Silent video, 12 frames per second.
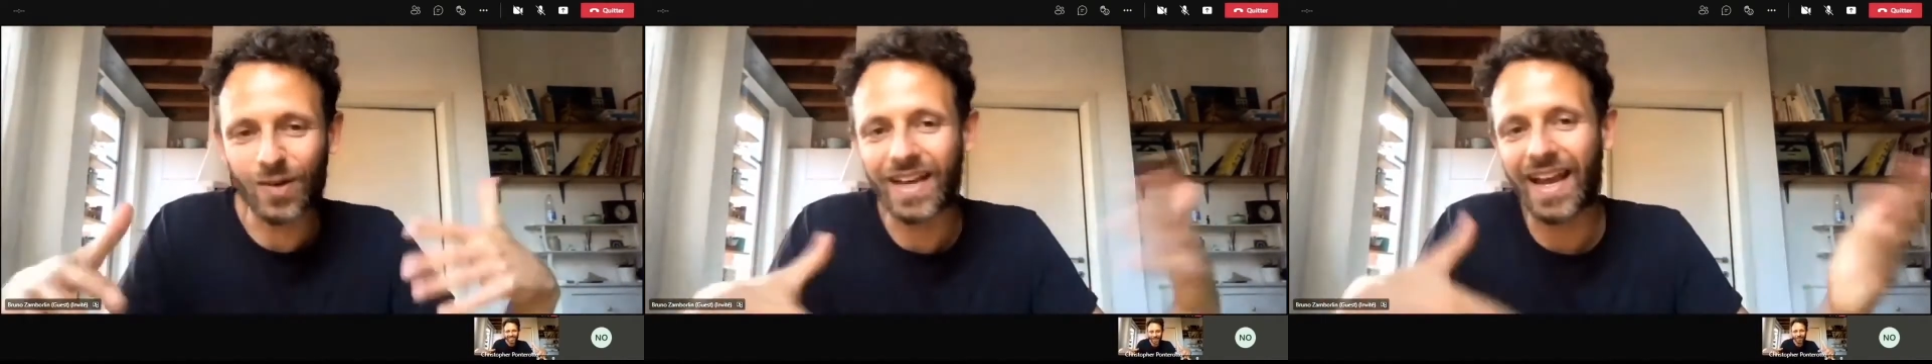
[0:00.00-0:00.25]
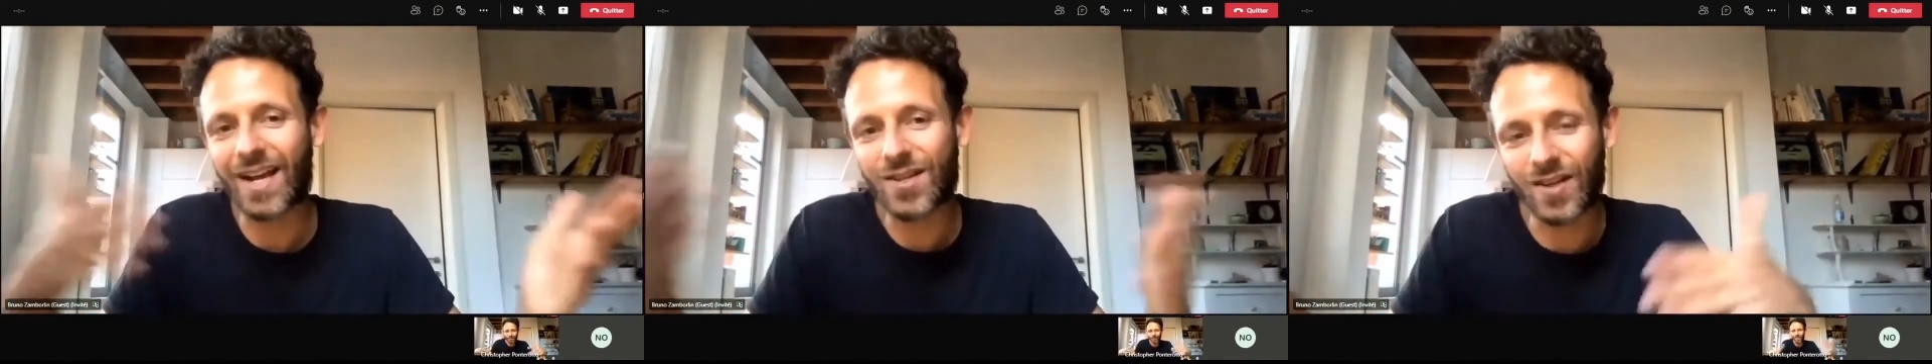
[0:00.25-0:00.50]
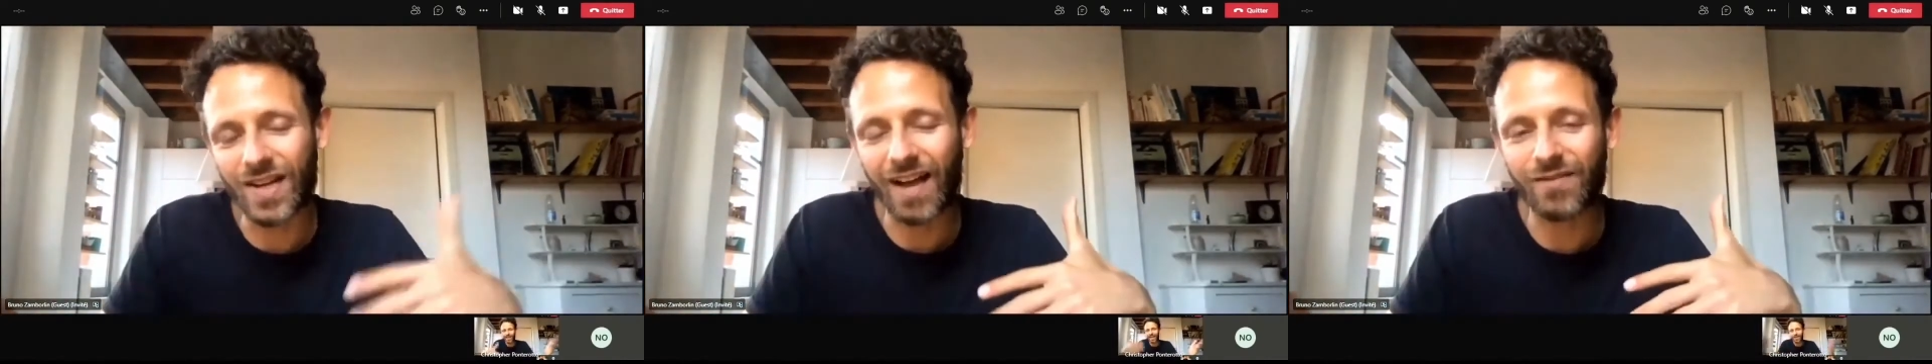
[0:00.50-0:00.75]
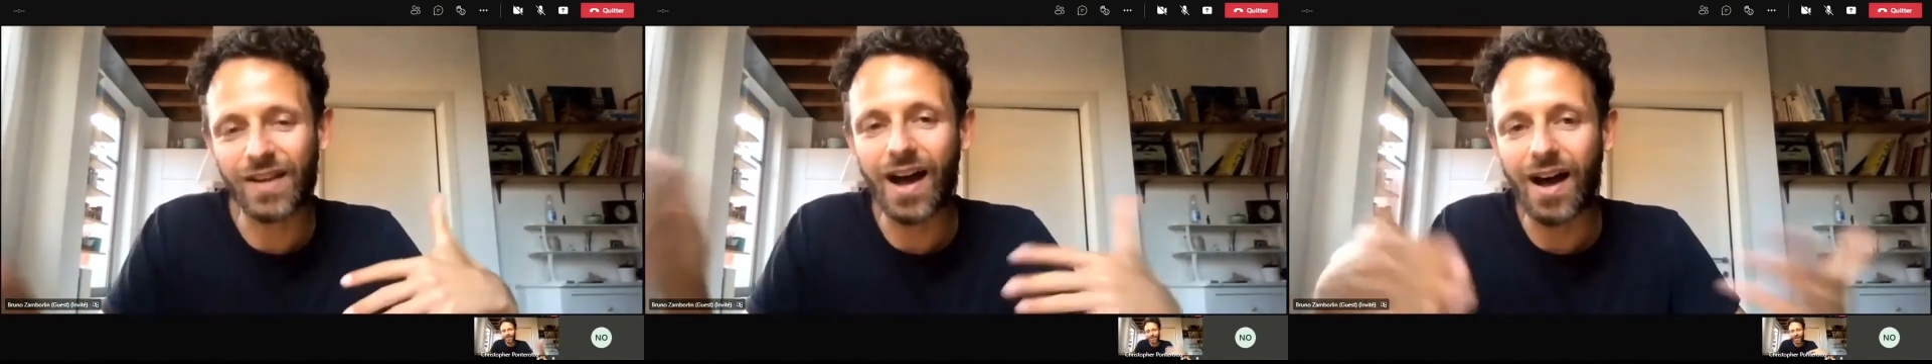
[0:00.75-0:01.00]
can actually
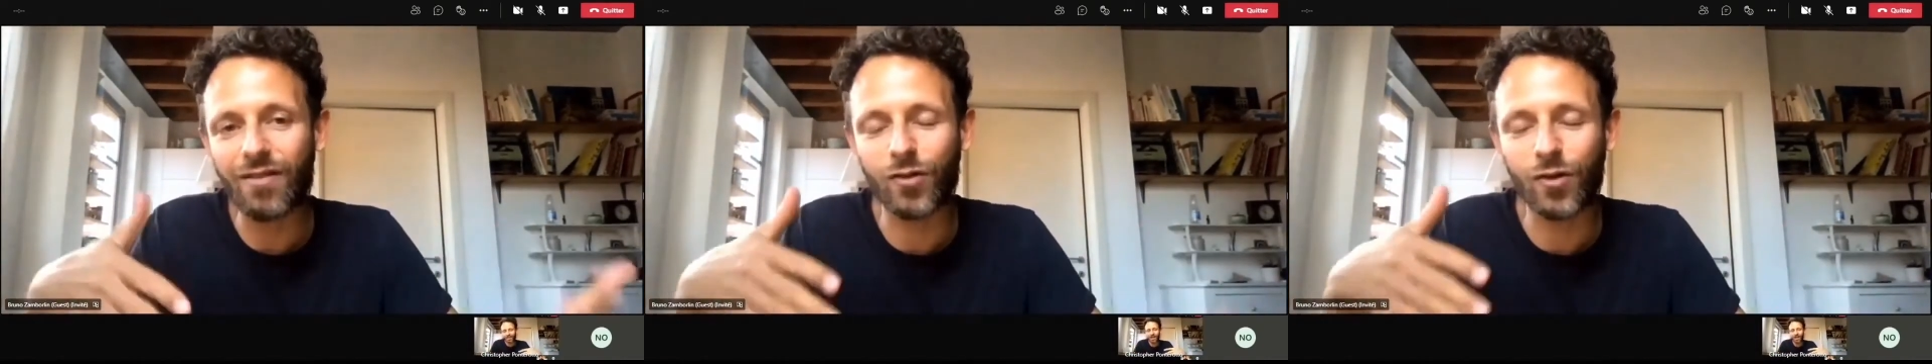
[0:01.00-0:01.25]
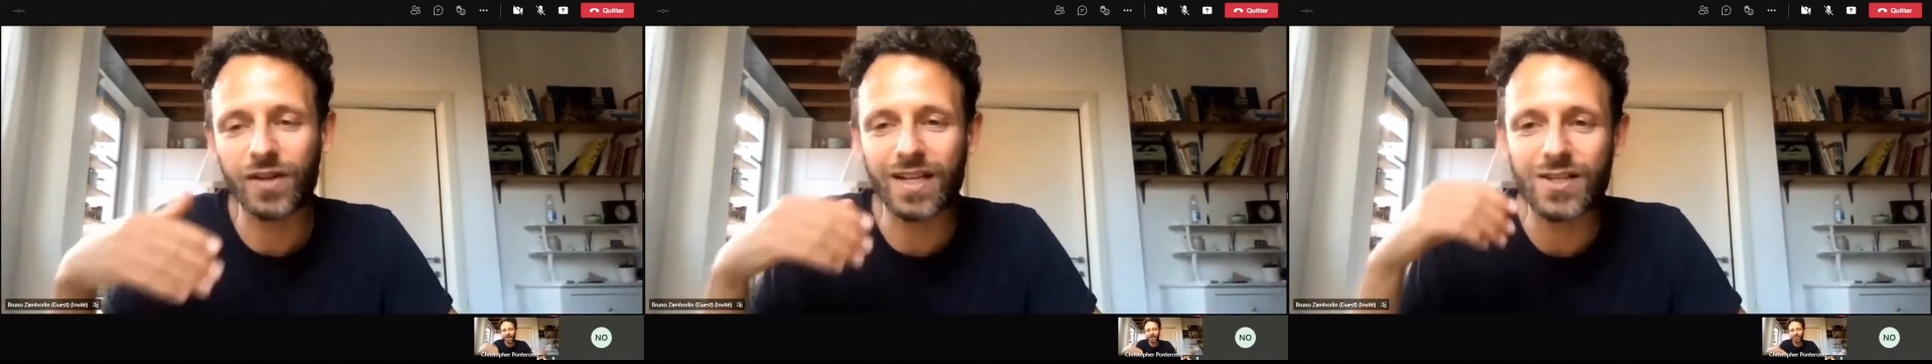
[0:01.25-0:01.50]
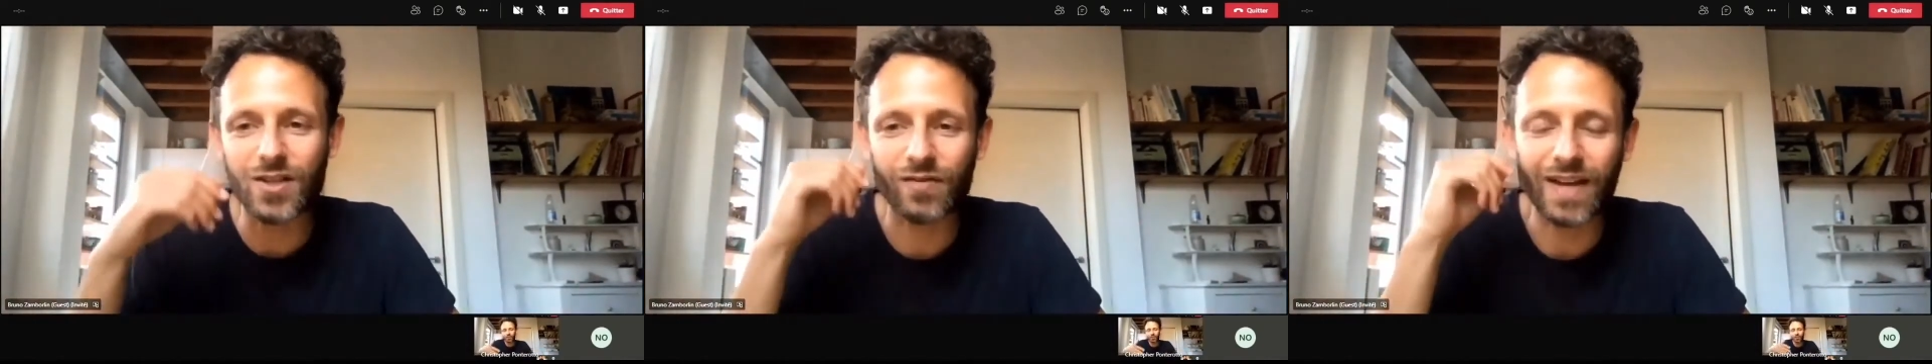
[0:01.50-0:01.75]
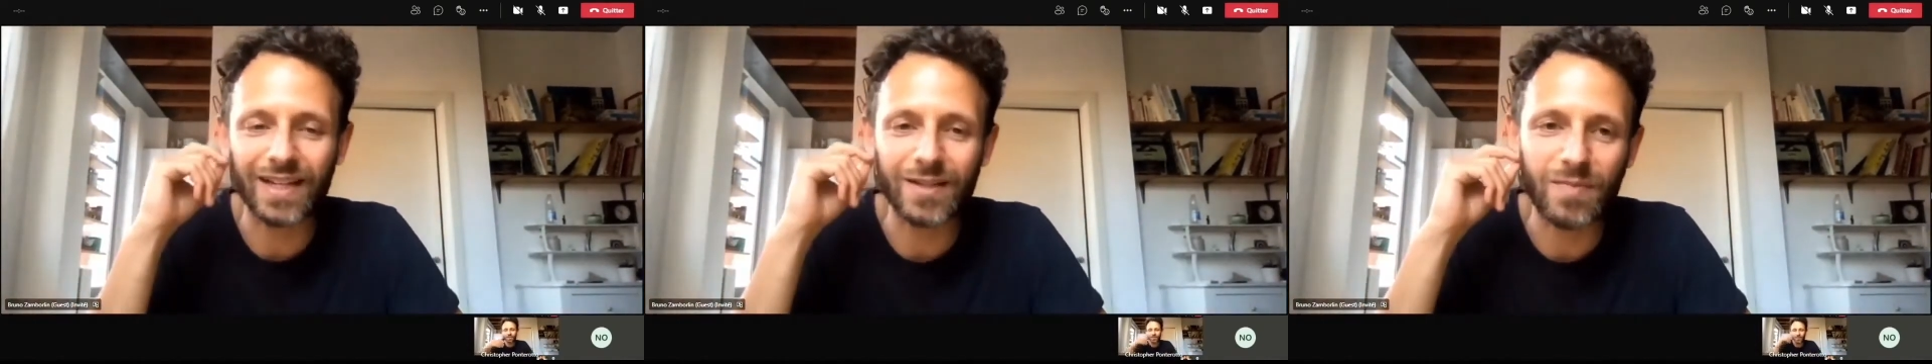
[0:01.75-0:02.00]
have the affordance
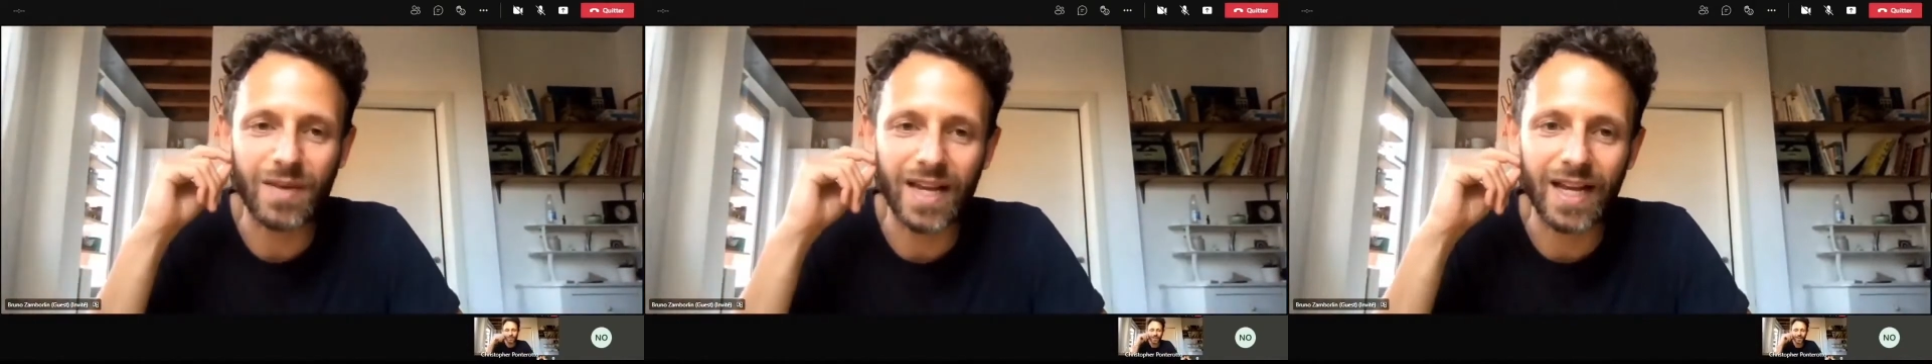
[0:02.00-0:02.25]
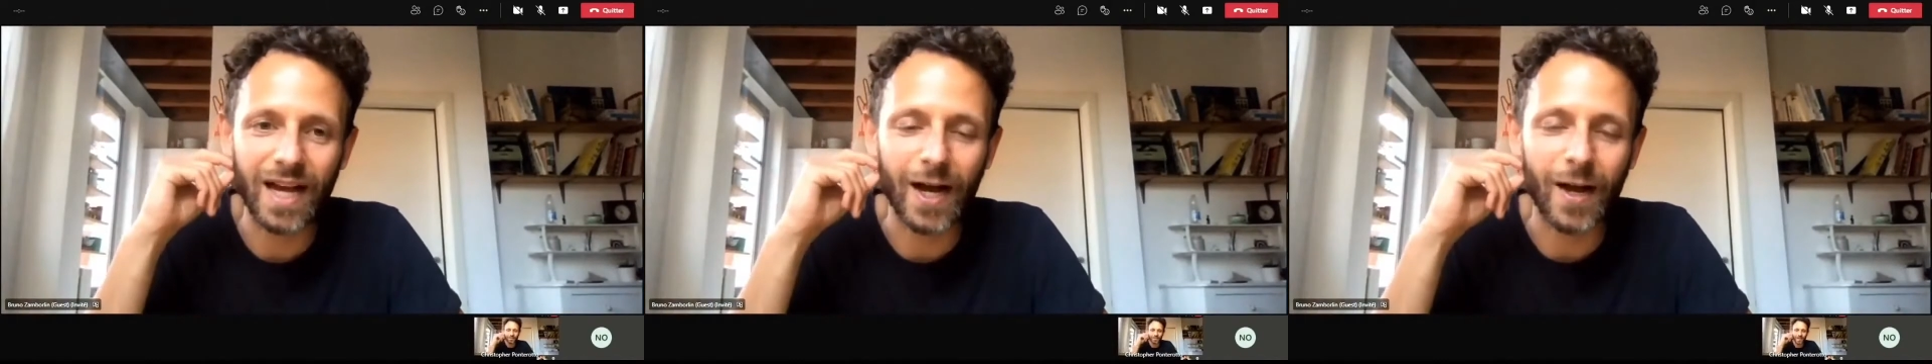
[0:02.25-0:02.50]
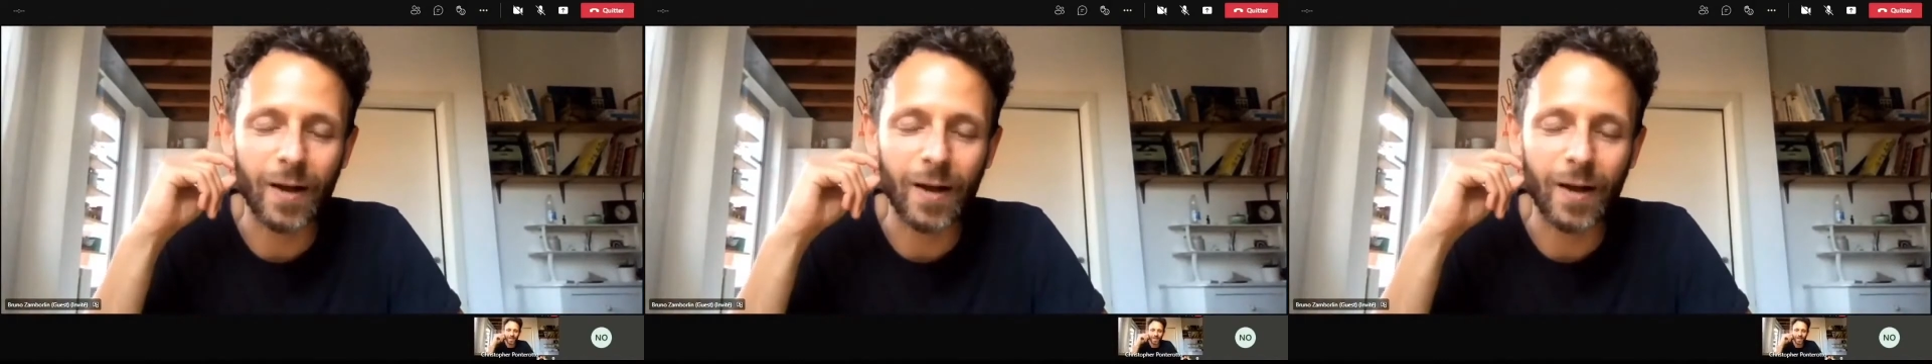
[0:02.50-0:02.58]
of letting me